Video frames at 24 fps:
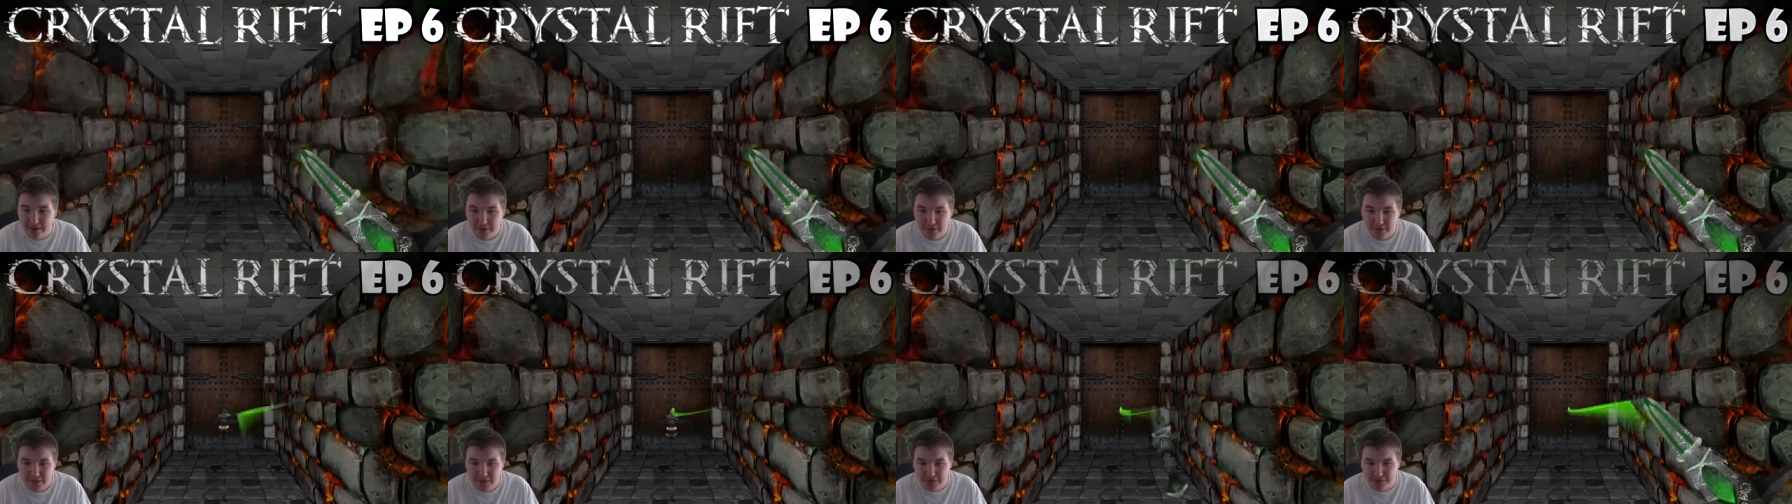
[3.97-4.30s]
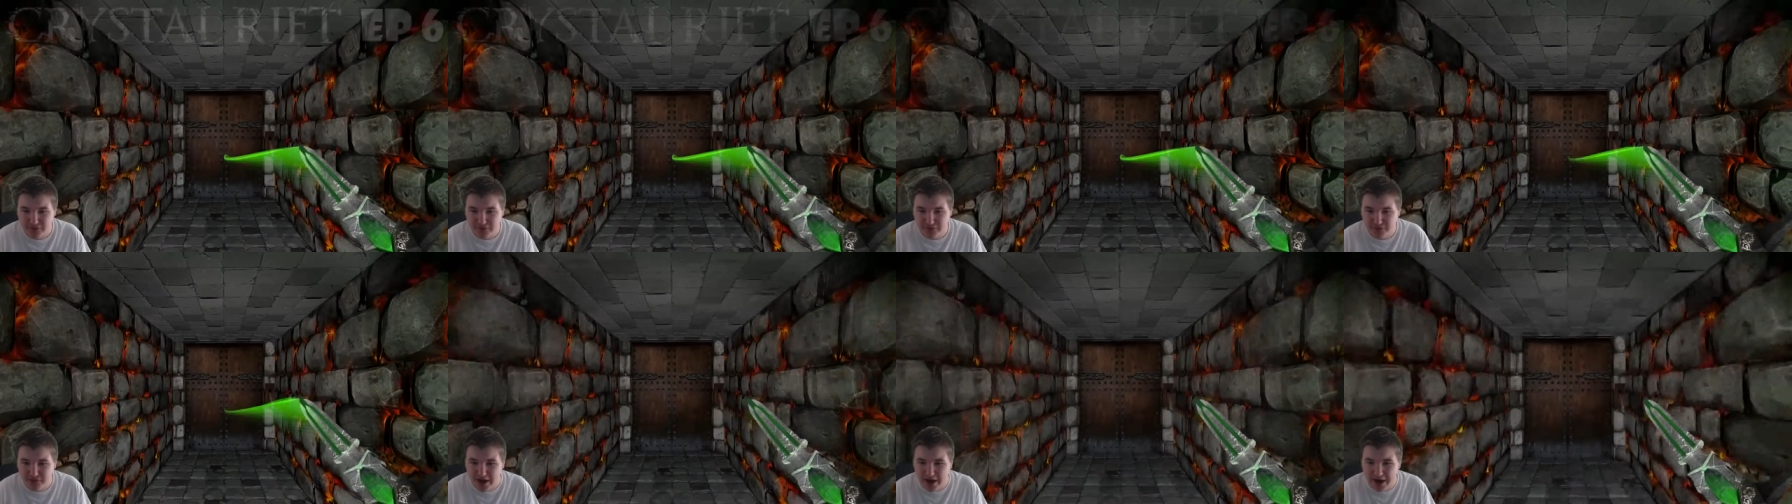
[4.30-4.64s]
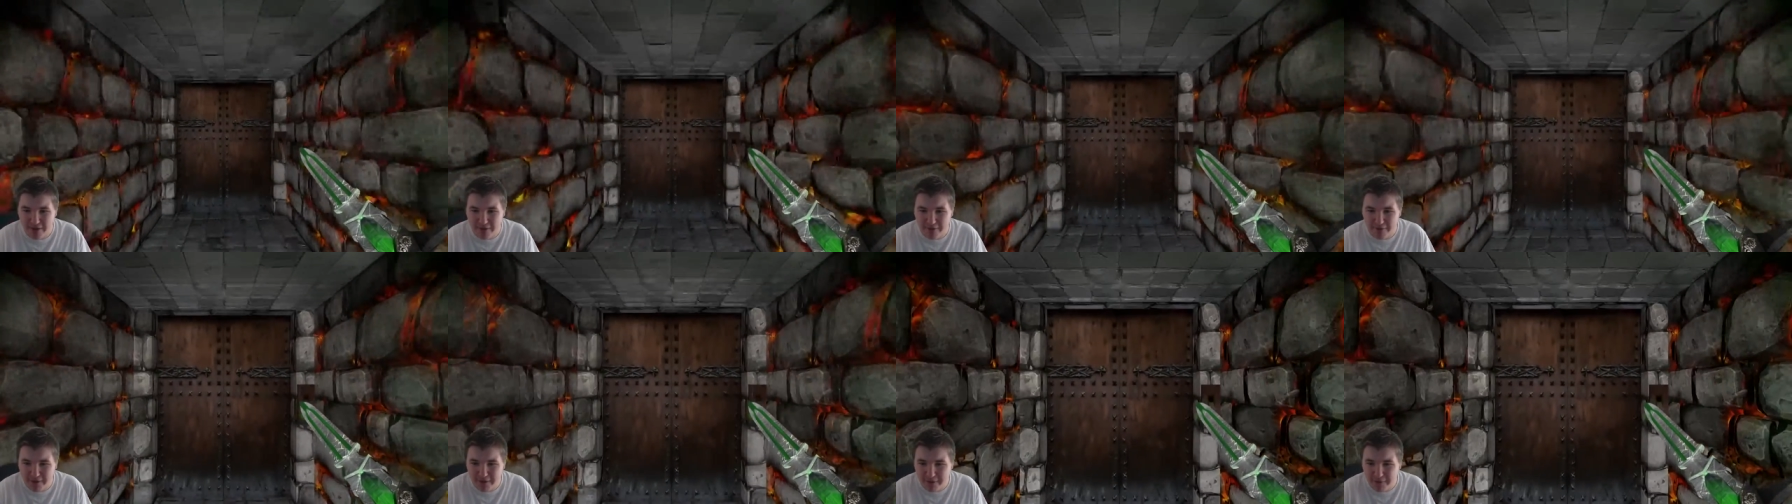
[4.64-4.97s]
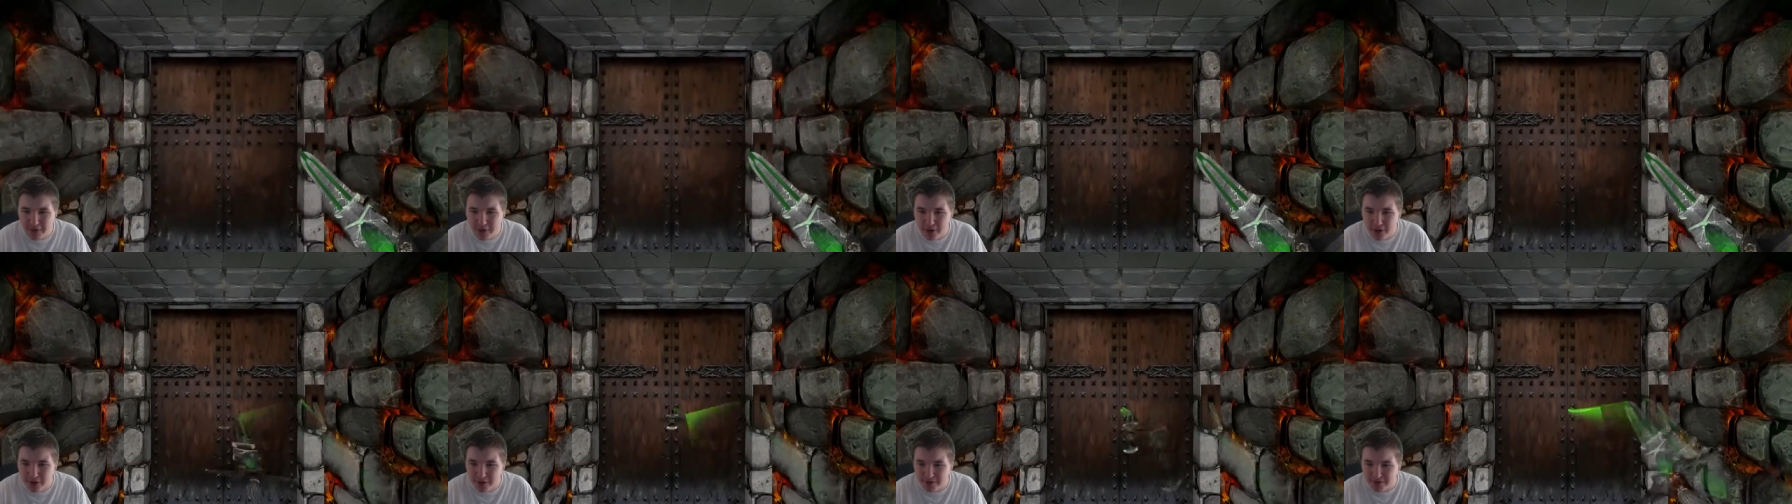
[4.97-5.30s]
We got fiery
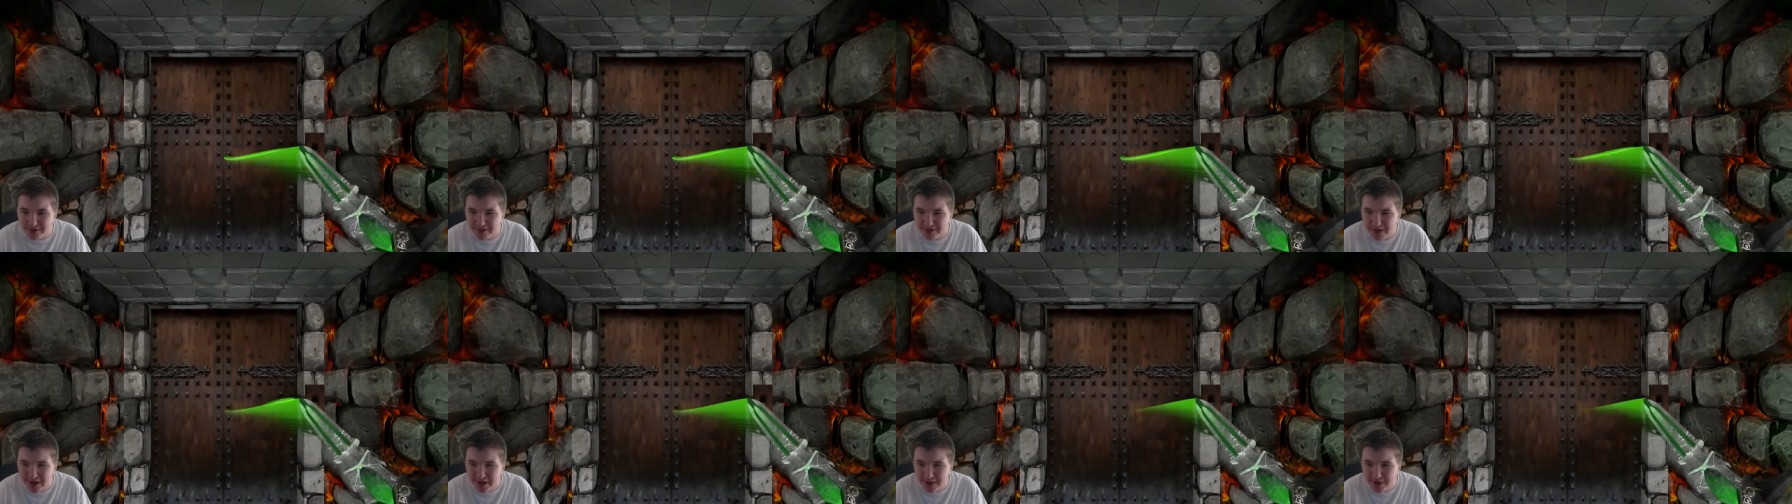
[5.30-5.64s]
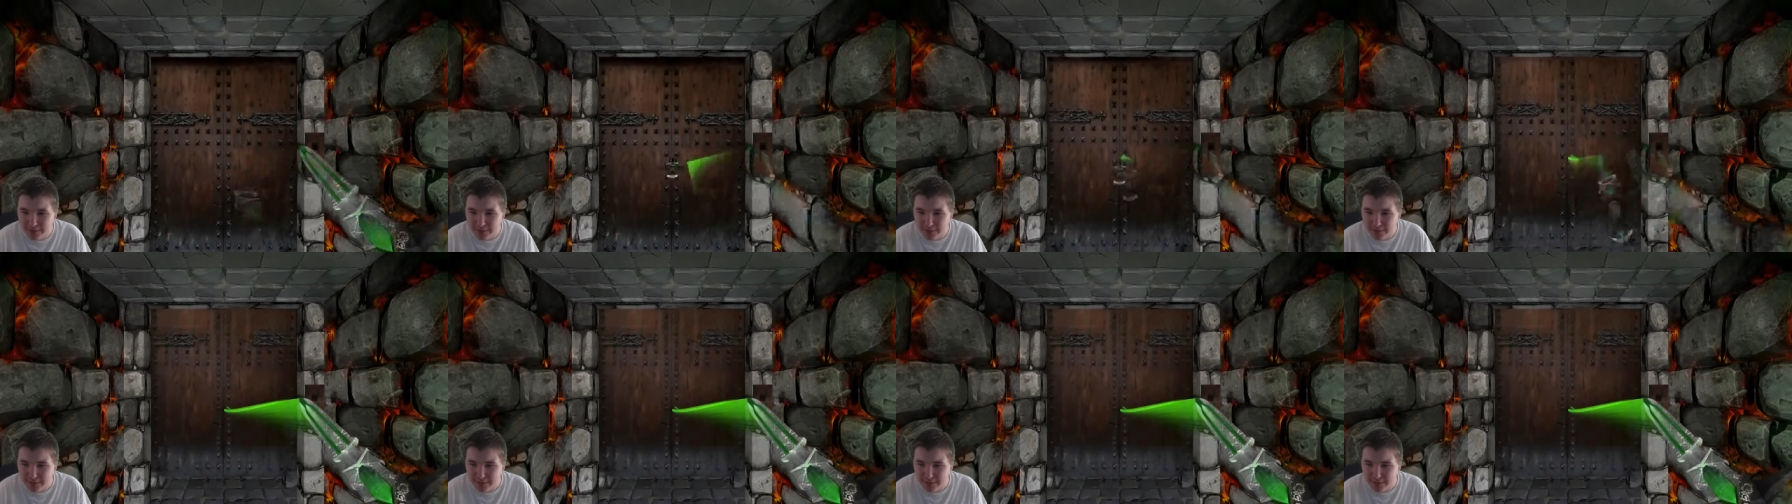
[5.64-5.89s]
walls now.